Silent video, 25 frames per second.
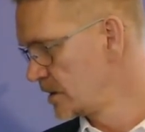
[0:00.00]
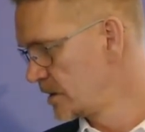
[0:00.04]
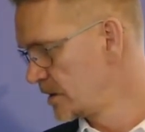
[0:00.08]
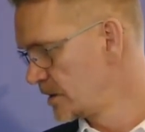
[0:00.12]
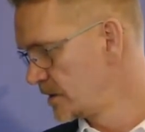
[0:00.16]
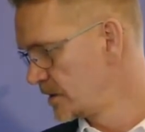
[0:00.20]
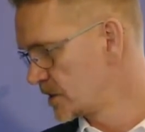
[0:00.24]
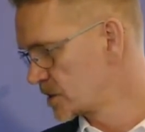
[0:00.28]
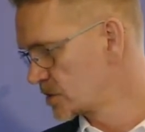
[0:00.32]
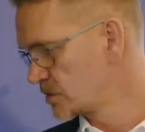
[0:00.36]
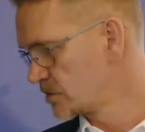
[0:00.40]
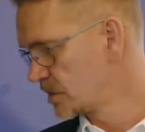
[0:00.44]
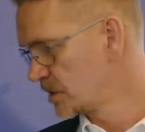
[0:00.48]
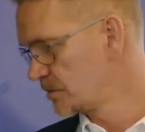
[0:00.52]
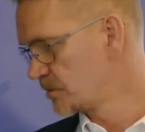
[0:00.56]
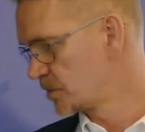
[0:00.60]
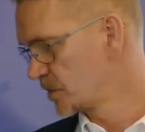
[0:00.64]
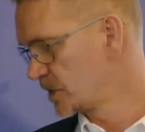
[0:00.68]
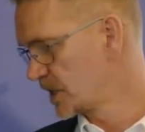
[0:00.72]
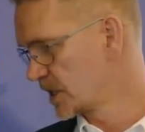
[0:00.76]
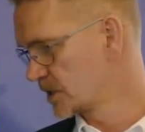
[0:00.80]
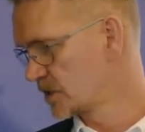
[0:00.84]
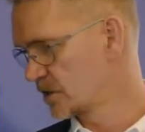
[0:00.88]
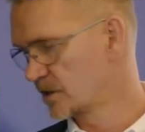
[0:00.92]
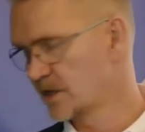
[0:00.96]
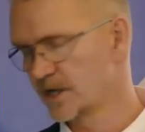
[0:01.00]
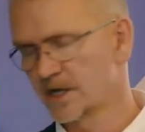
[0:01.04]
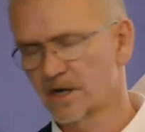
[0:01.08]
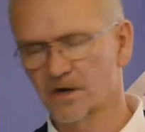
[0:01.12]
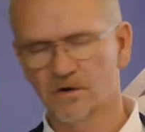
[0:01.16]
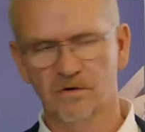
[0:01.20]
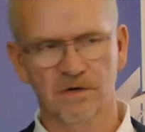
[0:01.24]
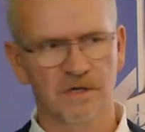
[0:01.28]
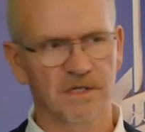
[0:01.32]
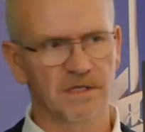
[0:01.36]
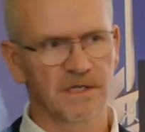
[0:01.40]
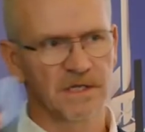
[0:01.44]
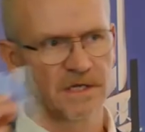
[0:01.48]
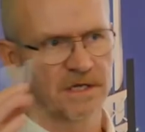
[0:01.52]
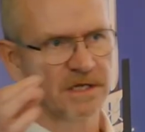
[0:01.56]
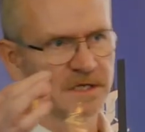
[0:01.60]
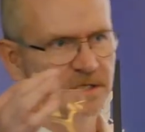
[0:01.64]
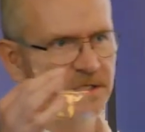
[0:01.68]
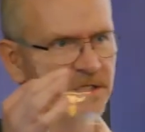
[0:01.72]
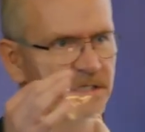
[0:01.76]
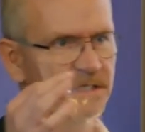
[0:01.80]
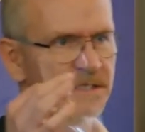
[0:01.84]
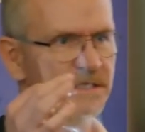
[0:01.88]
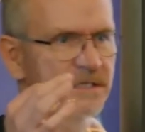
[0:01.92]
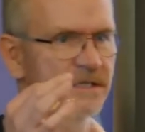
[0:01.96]
the screen protector category didn't
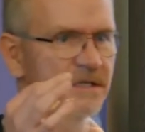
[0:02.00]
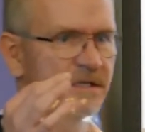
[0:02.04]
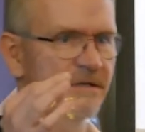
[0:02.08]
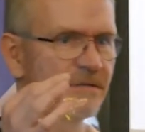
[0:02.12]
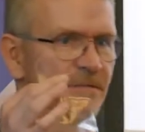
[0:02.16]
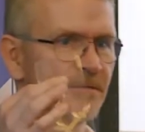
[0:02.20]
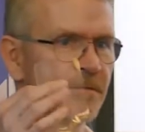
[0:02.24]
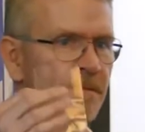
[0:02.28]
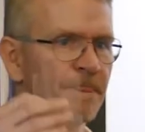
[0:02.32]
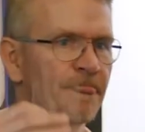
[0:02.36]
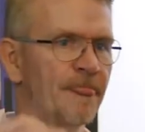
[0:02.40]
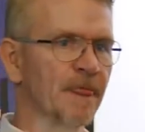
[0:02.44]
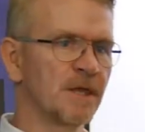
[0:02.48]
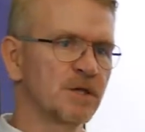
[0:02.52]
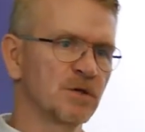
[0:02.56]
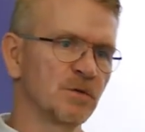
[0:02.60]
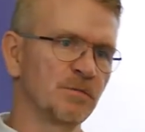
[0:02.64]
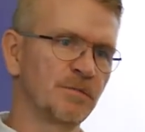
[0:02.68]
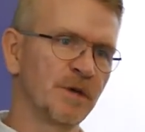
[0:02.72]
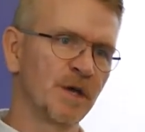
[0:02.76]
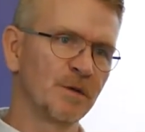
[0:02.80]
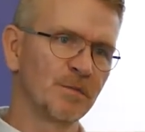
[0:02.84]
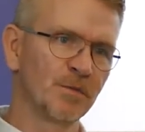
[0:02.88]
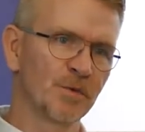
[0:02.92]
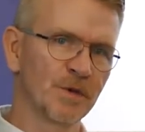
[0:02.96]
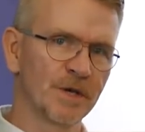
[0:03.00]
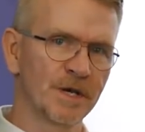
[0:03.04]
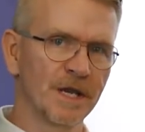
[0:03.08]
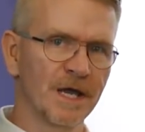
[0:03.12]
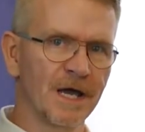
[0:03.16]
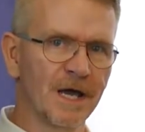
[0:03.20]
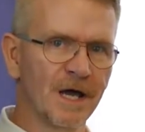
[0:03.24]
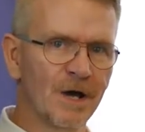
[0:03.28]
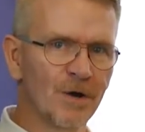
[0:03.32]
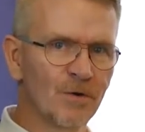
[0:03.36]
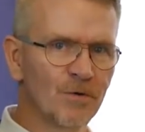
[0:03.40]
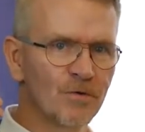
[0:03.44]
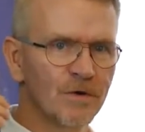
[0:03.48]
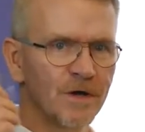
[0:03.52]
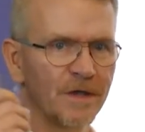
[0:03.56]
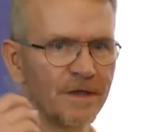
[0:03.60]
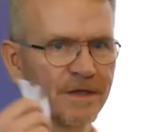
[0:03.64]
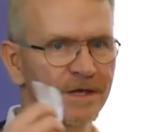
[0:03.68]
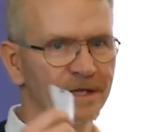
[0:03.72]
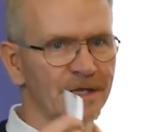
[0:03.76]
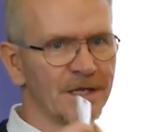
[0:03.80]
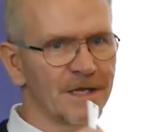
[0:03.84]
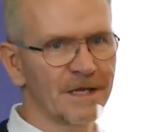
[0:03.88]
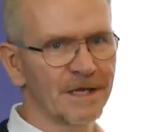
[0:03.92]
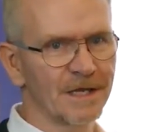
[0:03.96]
exist. So people are now, rather
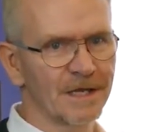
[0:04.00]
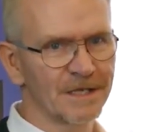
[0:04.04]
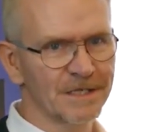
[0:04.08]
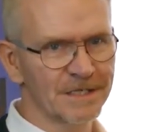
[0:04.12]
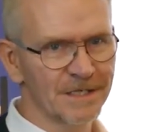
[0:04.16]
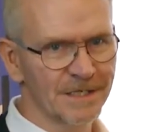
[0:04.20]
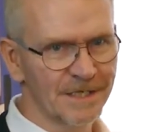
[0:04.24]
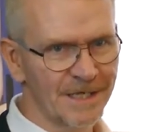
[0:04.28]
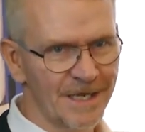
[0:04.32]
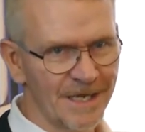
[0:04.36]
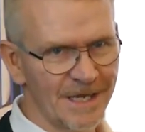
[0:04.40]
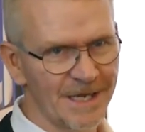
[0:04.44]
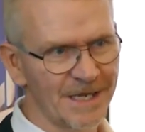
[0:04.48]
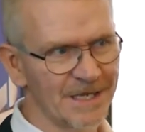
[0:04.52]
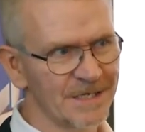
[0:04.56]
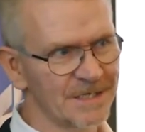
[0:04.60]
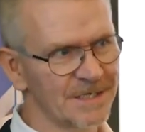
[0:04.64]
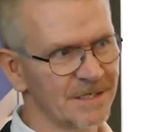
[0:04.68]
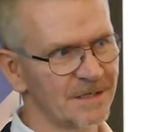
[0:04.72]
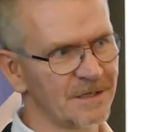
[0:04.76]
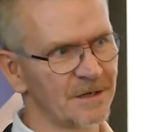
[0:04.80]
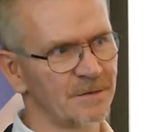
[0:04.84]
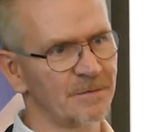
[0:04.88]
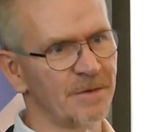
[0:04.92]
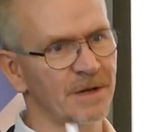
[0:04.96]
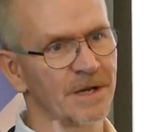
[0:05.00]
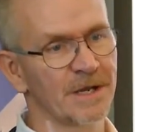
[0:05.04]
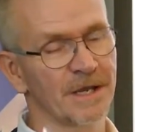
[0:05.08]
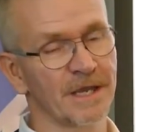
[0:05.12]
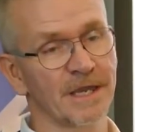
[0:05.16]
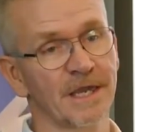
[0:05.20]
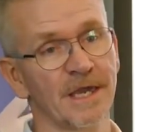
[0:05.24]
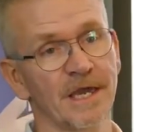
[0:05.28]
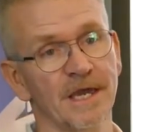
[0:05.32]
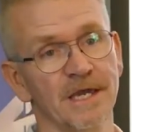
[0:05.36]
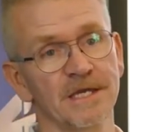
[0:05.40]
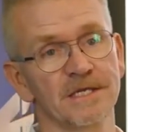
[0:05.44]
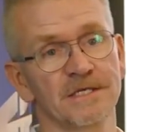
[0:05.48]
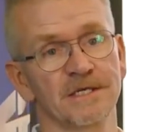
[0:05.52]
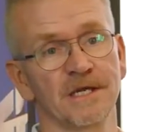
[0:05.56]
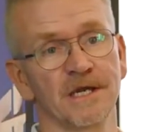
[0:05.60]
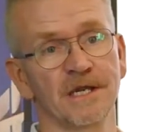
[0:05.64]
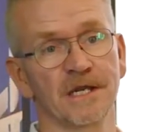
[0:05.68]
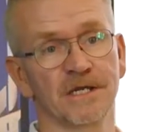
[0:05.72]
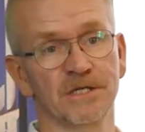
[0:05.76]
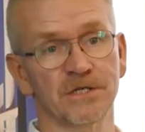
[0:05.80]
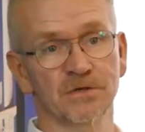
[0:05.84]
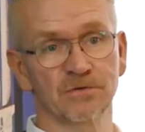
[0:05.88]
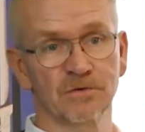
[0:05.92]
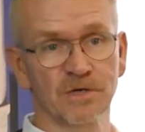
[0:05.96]
than getting a case, they're buying case and
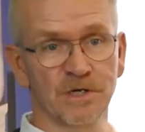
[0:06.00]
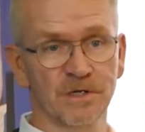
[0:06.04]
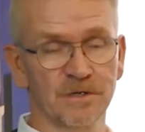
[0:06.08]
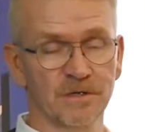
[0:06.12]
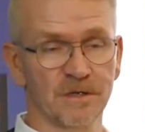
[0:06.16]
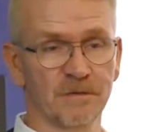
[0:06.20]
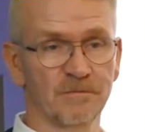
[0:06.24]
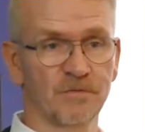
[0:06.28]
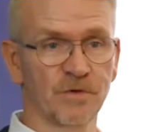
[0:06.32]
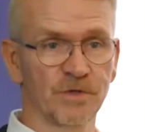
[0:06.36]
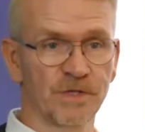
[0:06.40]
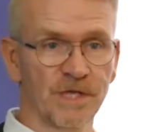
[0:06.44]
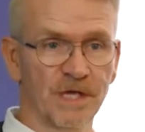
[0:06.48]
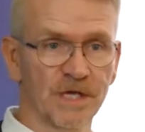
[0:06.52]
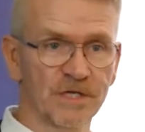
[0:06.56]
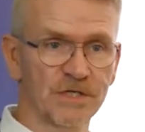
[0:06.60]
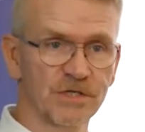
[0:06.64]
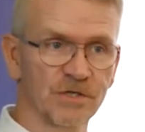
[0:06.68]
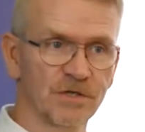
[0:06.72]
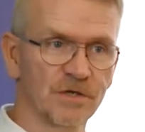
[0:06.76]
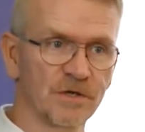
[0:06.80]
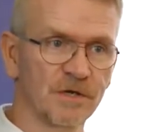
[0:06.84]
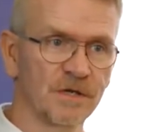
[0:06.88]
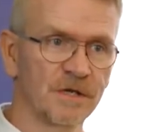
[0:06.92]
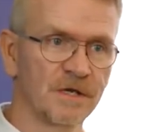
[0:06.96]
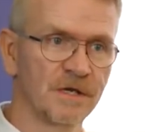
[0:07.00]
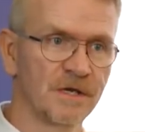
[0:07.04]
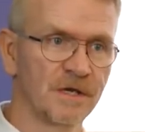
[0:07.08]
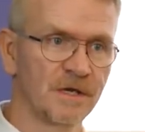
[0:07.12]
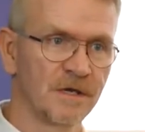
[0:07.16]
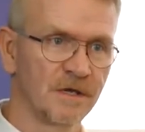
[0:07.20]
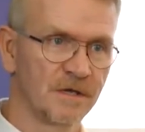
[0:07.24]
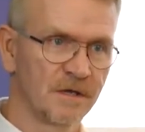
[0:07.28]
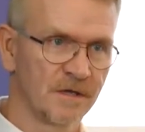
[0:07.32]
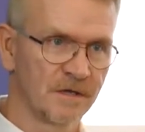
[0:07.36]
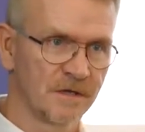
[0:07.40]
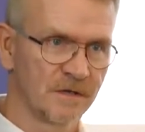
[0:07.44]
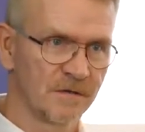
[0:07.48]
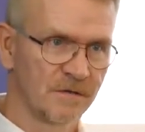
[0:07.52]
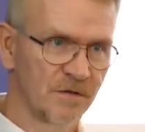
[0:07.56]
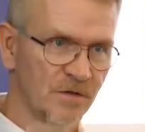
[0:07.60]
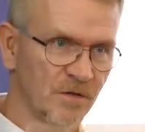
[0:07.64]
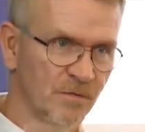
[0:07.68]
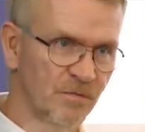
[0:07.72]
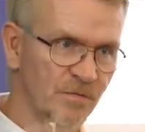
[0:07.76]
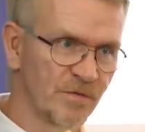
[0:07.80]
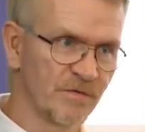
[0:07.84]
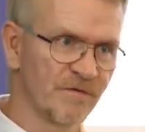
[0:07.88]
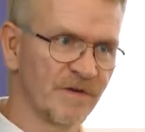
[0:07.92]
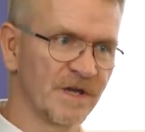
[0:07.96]
a screen protection to
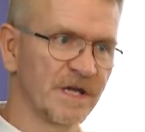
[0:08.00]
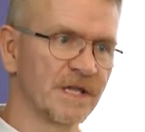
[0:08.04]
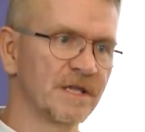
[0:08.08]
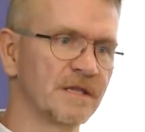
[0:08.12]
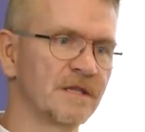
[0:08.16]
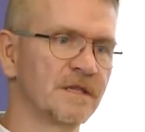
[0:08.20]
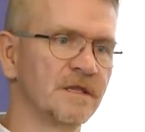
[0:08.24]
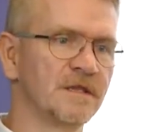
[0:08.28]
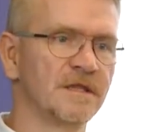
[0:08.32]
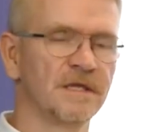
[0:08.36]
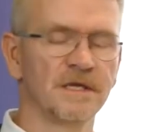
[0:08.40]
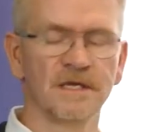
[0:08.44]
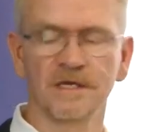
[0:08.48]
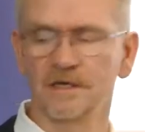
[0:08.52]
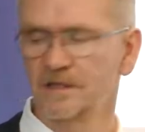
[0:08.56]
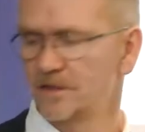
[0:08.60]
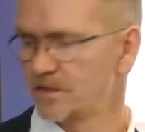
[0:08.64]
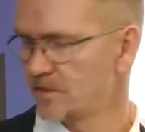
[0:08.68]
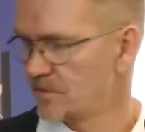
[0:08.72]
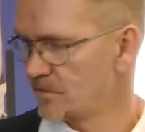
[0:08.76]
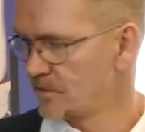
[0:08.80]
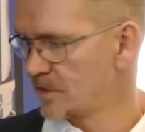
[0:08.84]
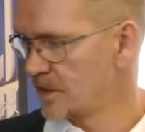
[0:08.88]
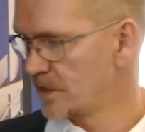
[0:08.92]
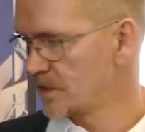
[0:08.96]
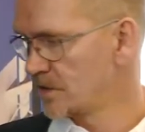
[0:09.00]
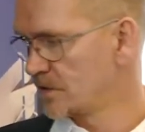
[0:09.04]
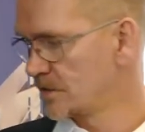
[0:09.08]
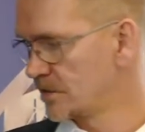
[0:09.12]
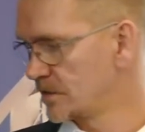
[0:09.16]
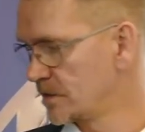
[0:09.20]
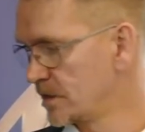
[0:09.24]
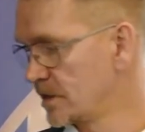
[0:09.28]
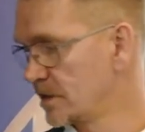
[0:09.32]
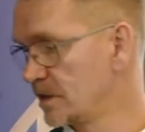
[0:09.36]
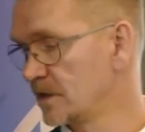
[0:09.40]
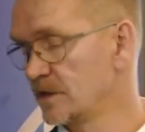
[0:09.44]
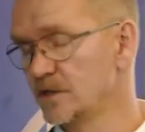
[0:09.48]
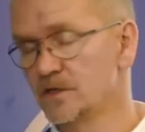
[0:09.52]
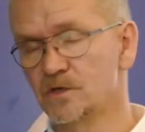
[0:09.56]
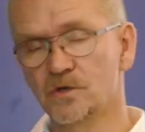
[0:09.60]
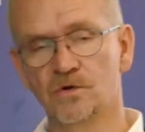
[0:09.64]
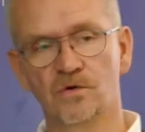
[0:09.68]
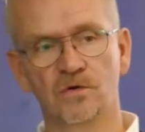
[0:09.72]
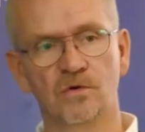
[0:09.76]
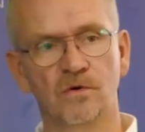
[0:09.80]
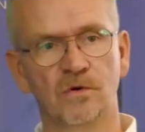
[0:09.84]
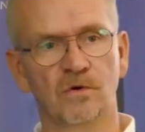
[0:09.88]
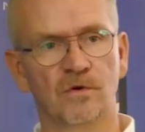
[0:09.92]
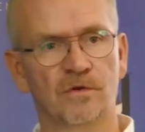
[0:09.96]
prevent the
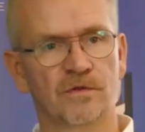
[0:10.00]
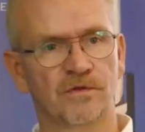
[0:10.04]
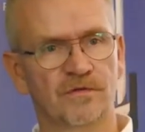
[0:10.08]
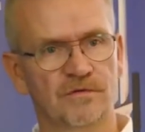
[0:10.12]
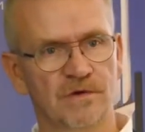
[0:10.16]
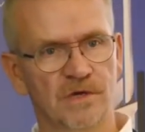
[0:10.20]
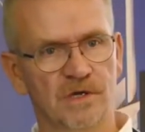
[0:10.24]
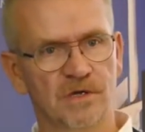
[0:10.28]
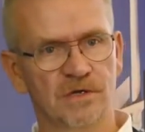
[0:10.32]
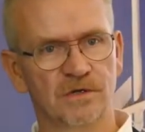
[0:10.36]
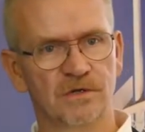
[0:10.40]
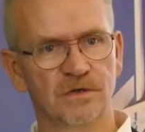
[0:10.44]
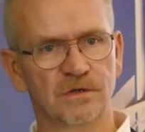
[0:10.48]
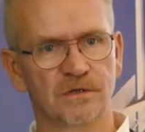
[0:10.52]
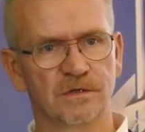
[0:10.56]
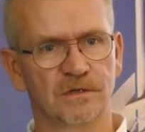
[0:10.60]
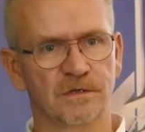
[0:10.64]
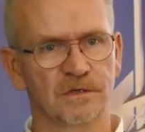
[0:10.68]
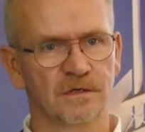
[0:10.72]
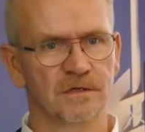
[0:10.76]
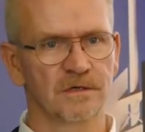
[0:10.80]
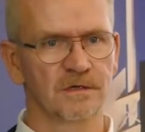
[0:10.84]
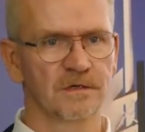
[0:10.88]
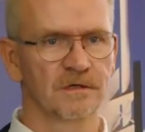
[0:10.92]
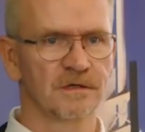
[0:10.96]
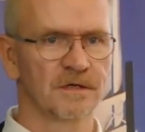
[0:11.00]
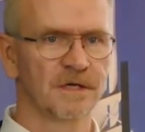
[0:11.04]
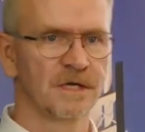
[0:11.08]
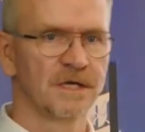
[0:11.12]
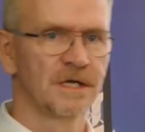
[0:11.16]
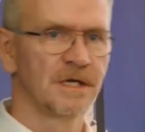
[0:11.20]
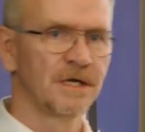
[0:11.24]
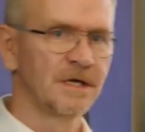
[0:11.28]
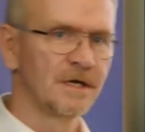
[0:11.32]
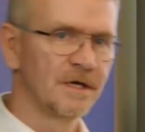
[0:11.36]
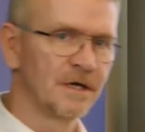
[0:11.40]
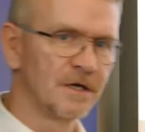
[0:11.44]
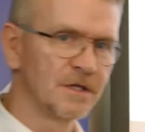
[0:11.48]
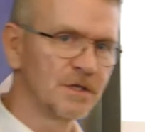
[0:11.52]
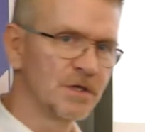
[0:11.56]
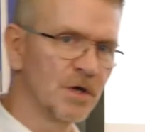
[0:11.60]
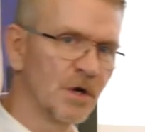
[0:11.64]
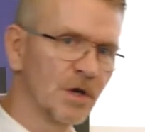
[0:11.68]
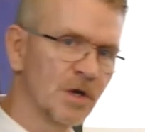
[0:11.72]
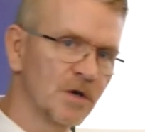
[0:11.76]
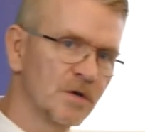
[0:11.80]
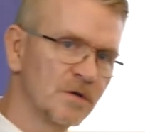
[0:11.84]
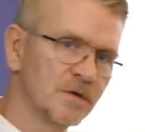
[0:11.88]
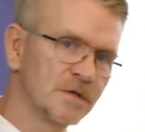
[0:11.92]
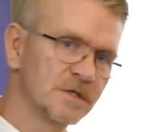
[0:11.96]
€300 or
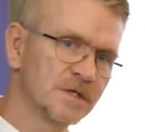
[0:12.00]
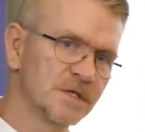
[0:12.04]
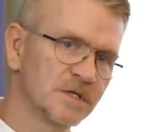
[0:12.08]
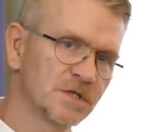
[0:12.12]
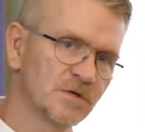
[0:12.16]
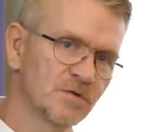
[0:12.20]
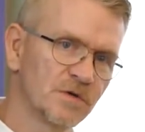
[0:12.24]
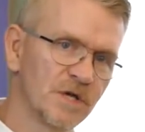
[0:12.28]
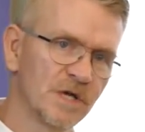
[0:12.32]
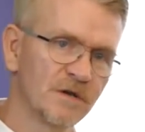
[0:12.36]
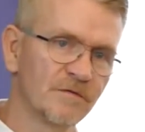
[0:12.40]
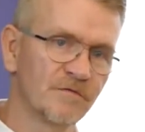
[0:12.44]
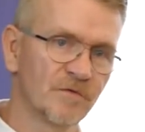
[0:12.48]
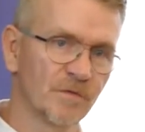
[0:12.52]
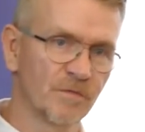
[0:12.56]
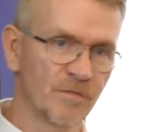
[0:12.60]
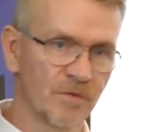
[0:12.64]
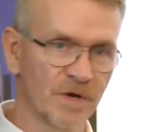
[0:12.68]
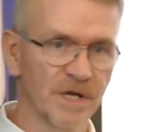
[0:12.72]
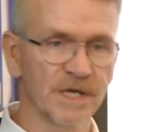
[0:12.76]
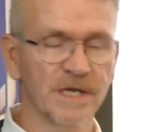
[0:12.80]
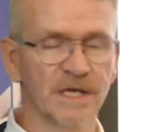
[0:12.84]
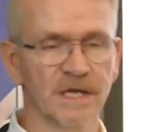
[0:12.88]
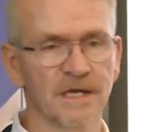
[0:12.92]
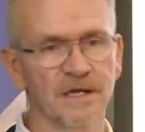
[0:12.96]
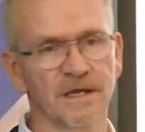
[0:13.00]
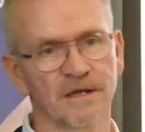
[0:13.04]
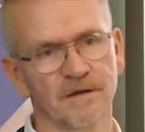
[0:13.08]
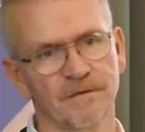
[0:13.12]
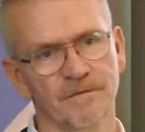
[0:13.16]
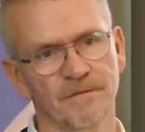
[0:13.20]
$300 screen from breaking.